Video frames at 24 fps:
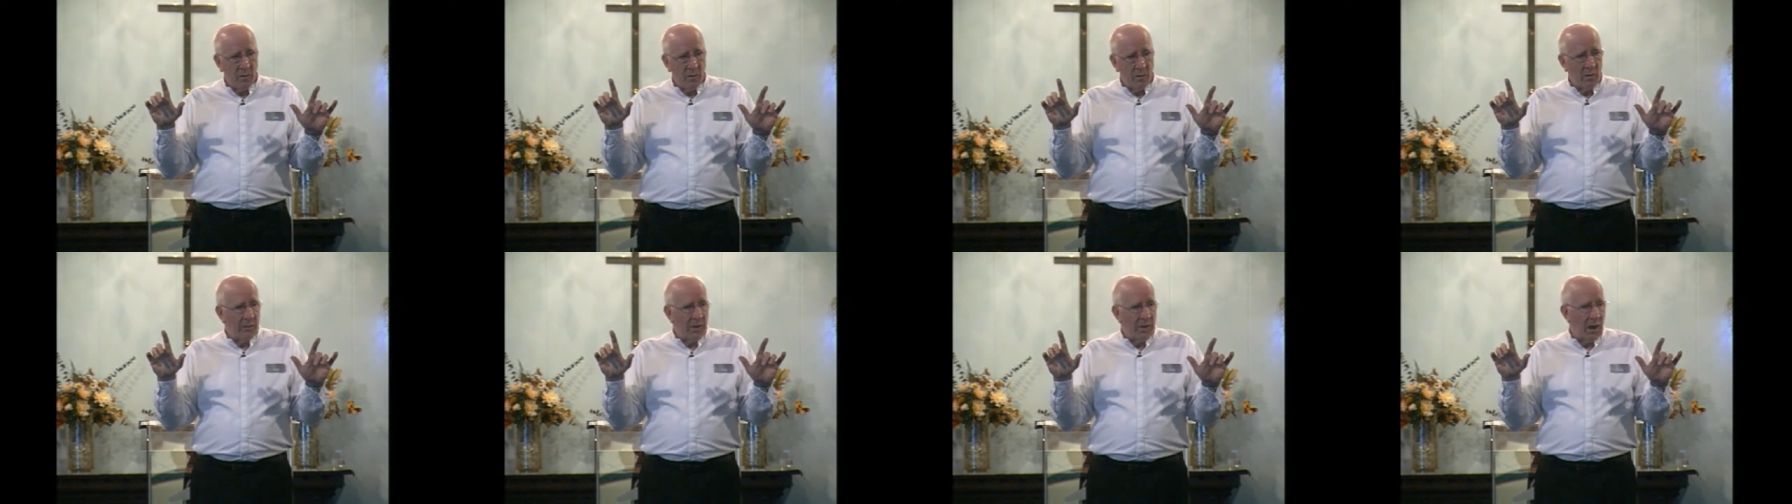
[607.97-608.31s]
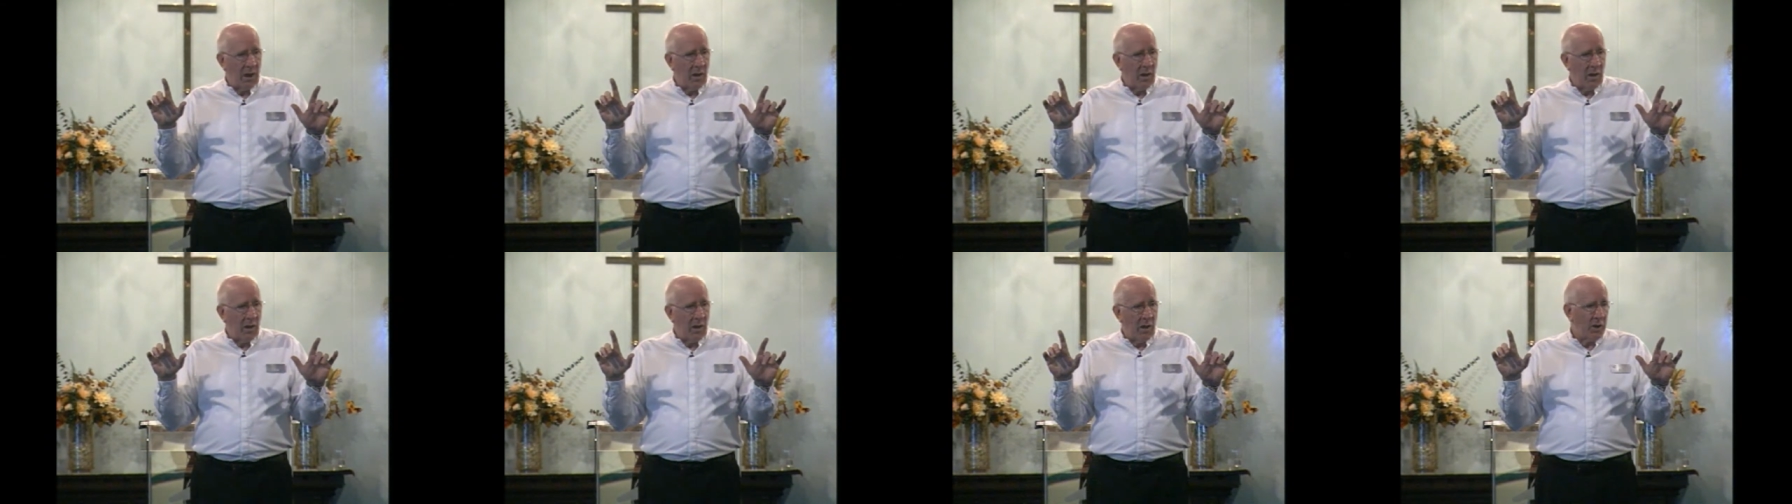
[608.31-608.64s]
of
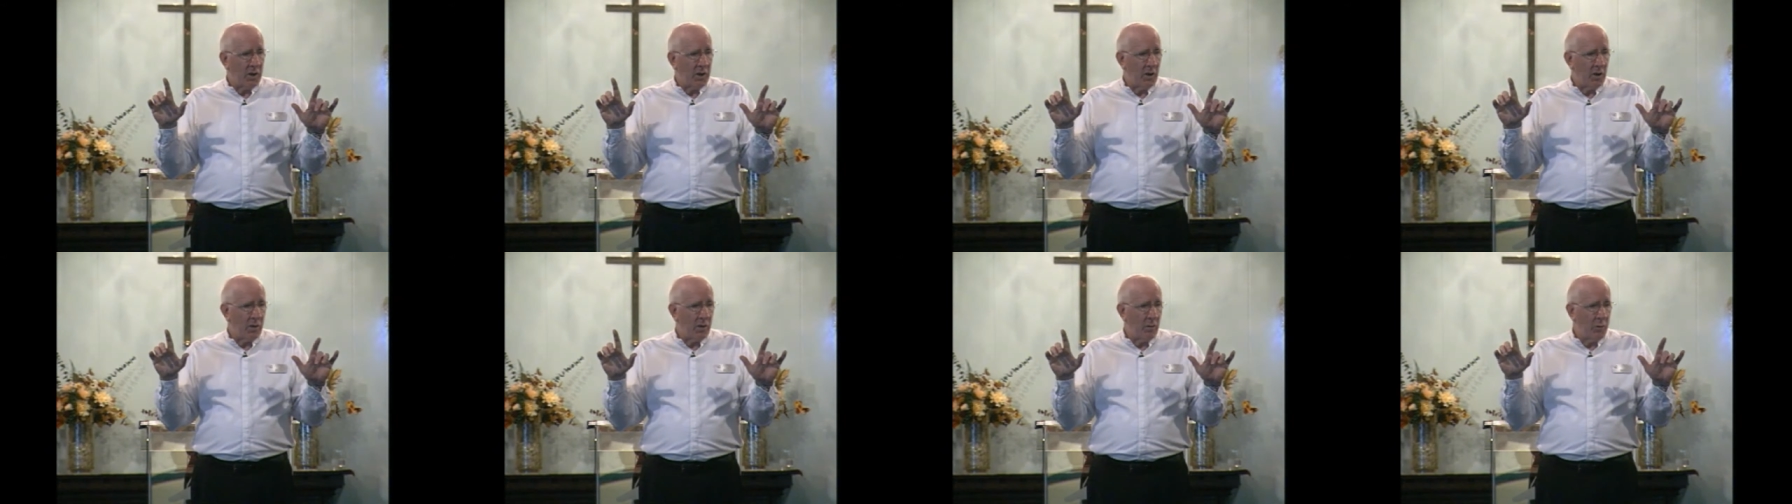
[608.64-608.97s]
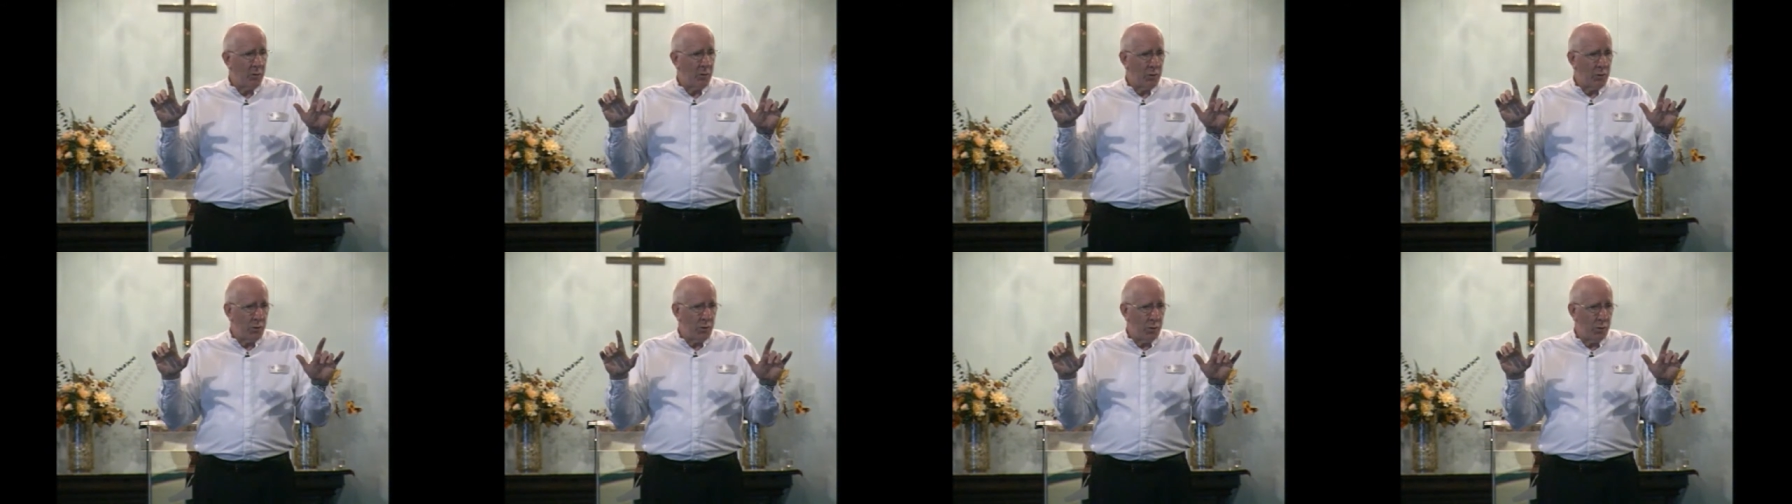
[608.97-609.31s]
how it
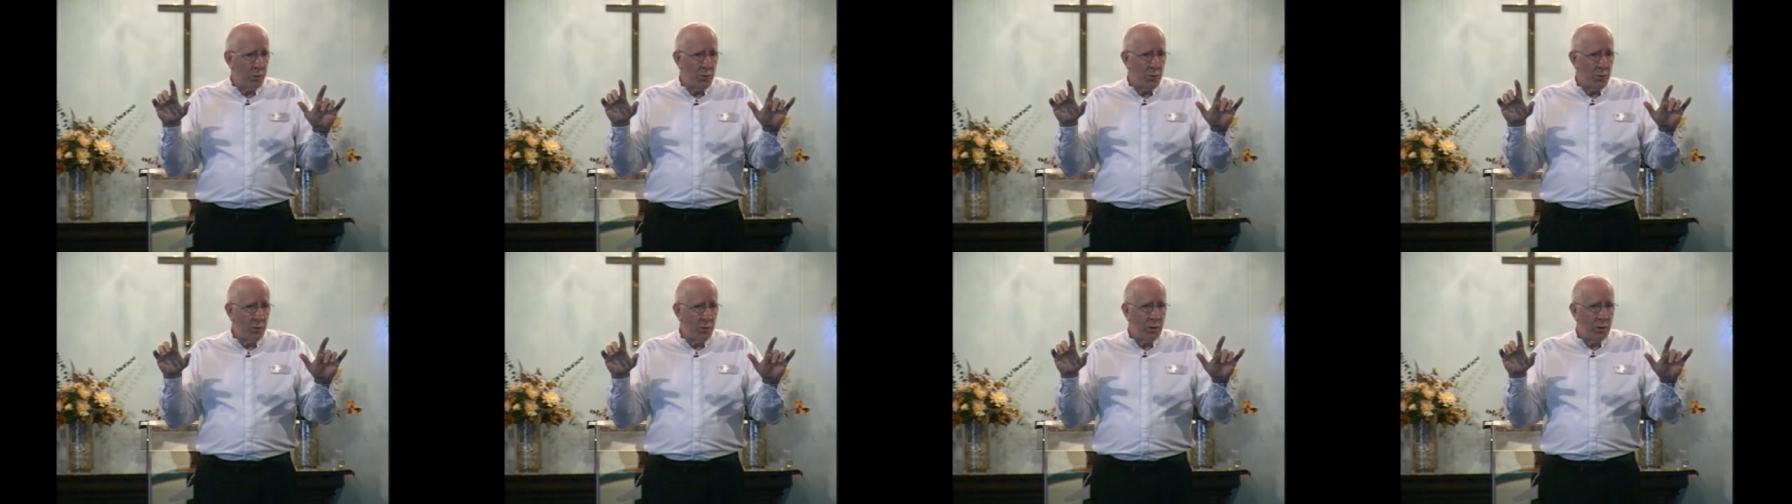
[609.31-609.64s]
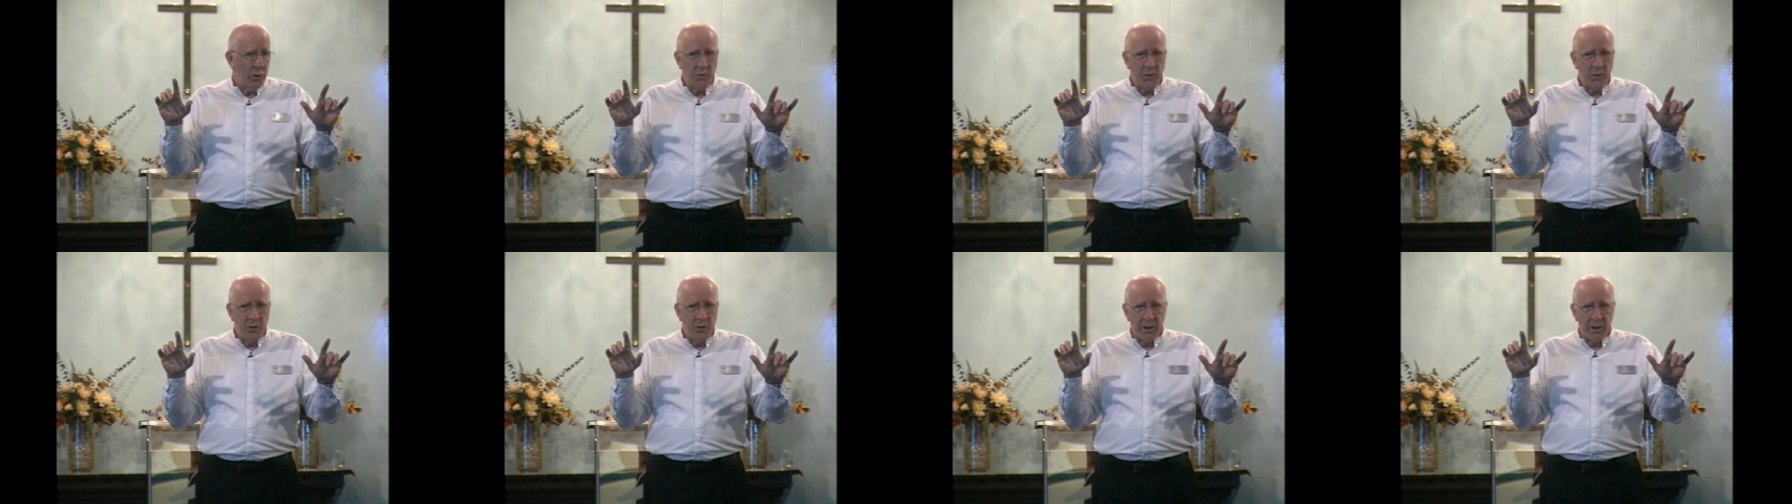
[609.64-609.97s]
comes to
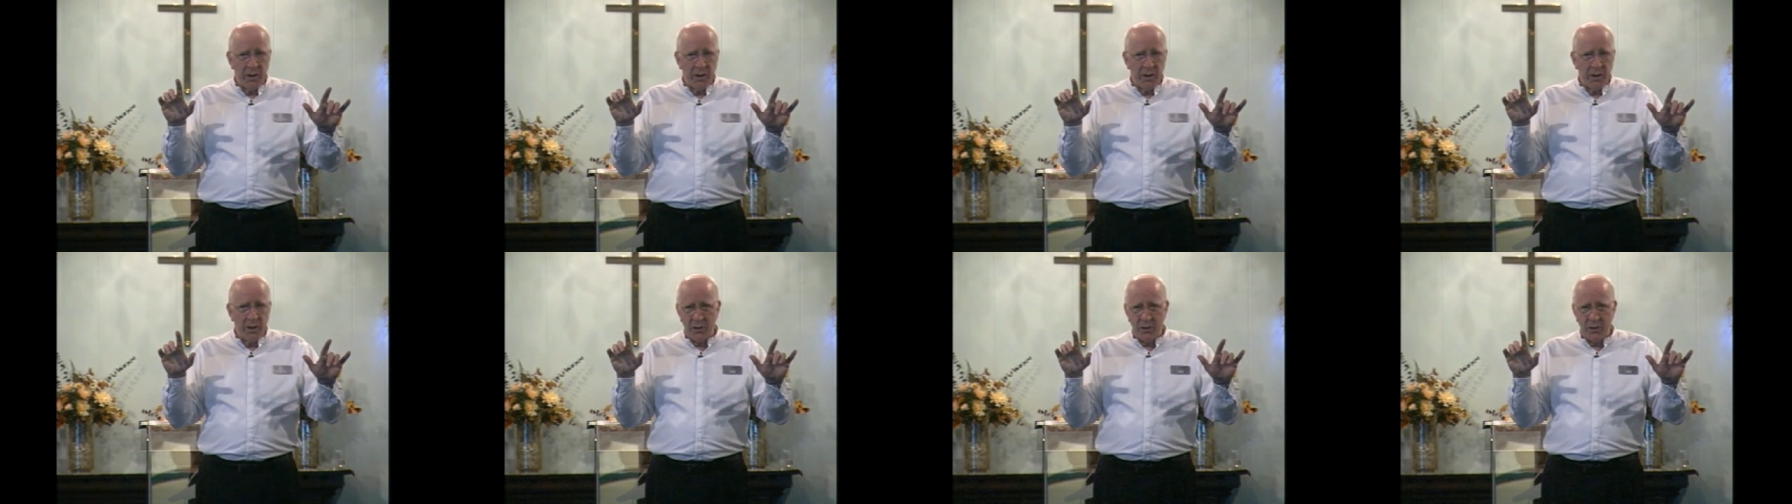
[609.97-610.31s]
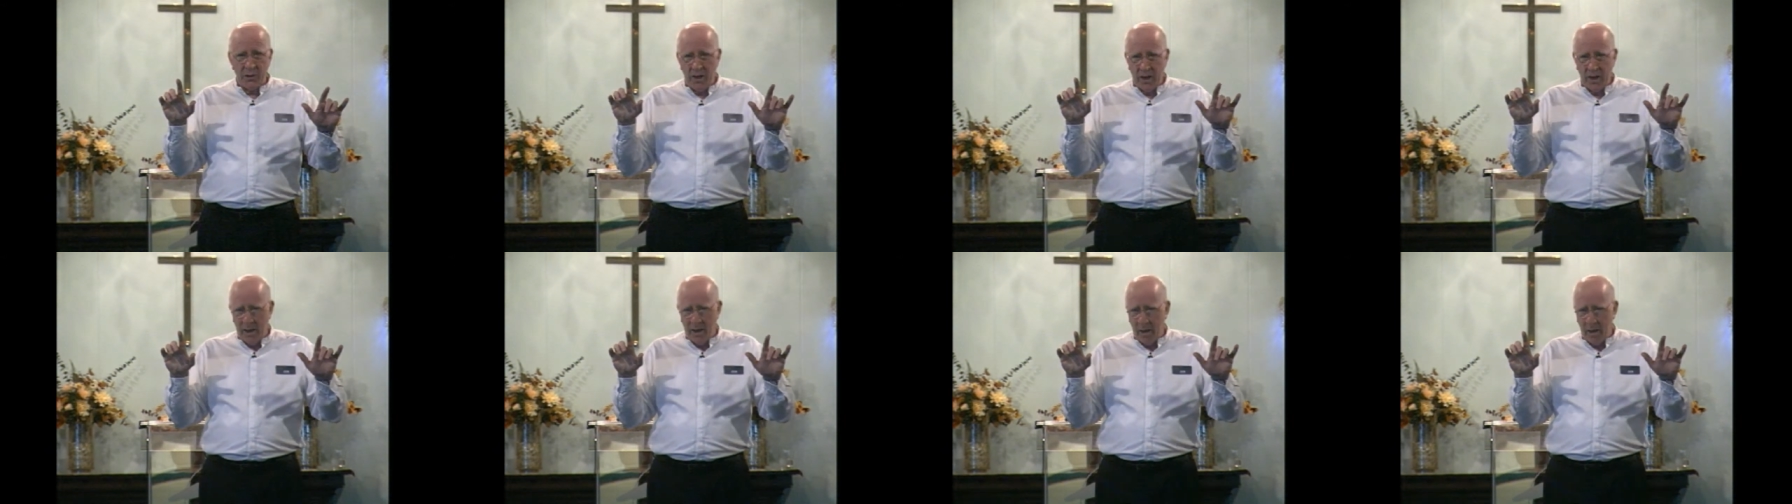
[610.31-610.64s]
you this
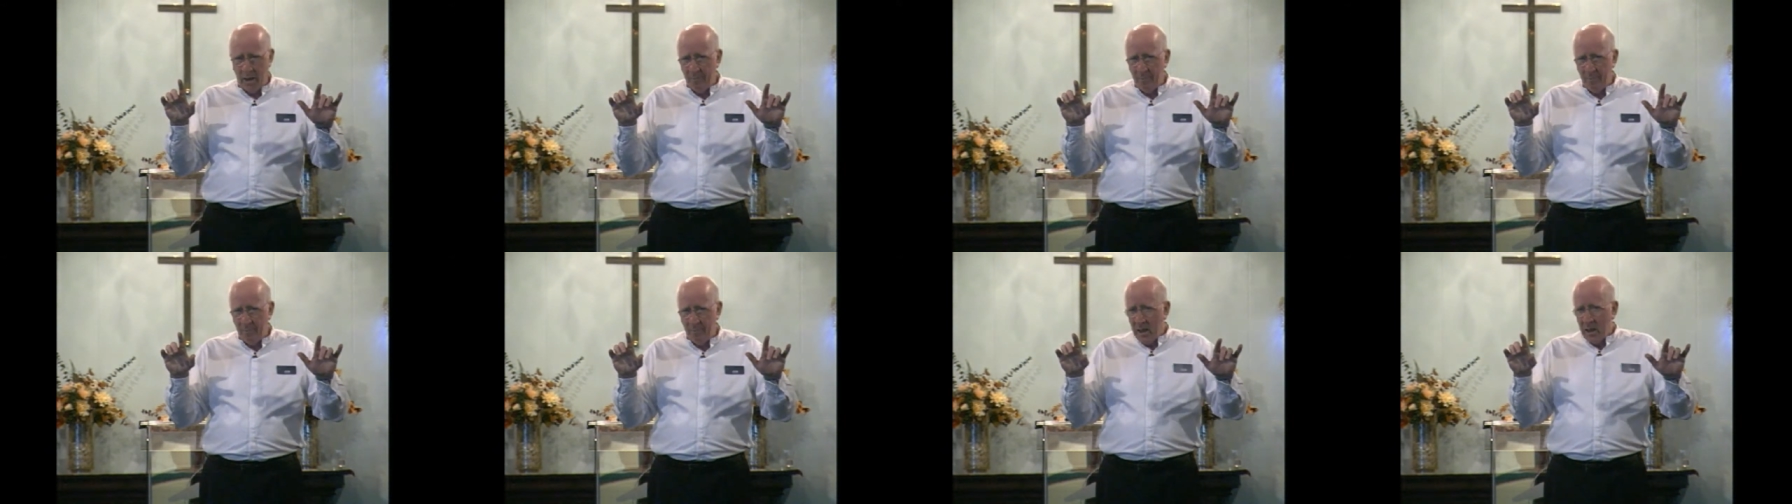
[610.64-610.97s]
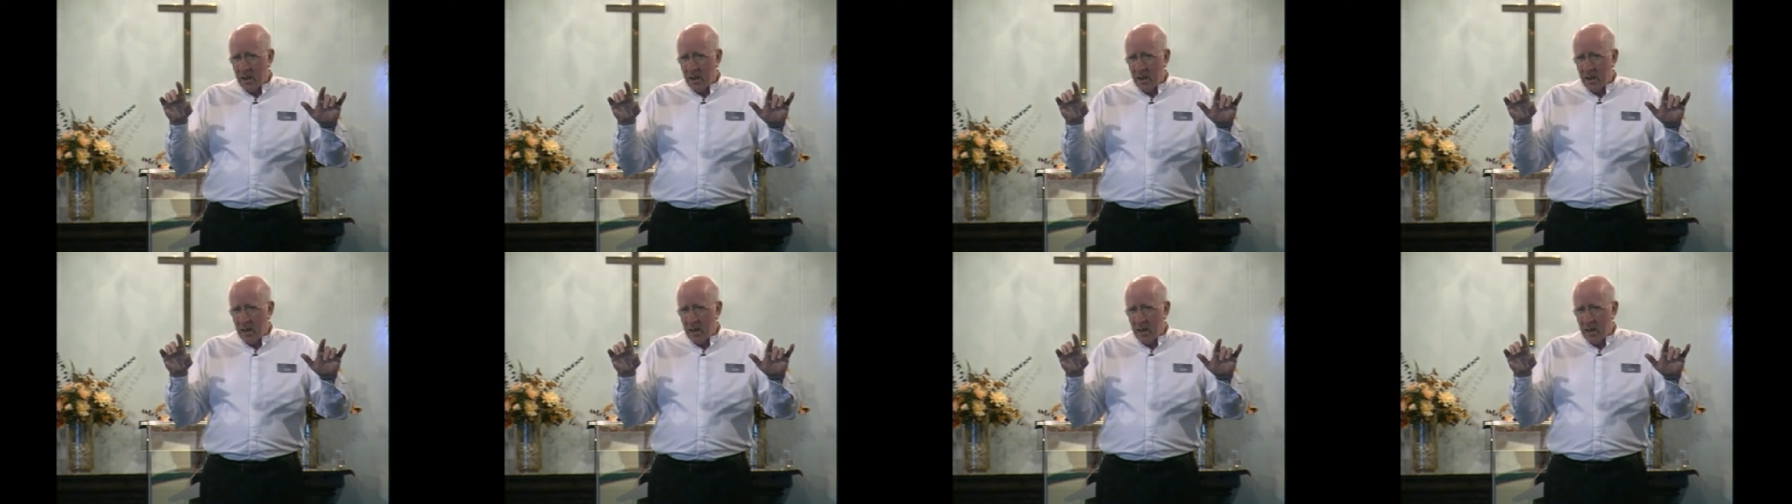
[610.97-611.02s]
day,